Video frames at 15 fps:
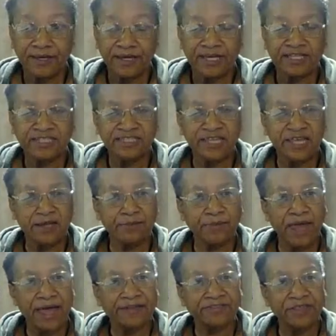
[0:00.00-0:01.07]
it seemed
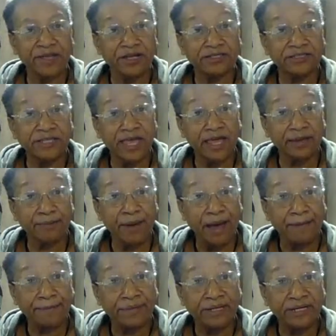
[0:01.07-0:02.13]
like they'll take
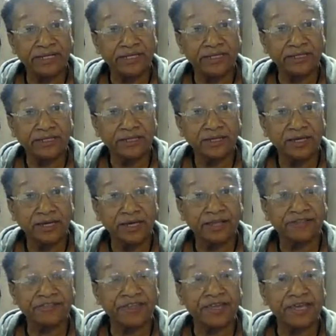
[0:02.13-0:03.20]
my money
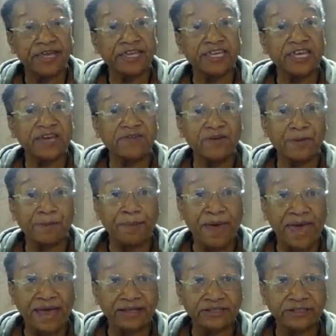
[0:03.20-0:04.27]
and then give it
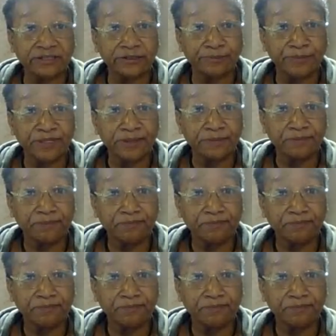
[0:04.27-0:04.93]
back to me.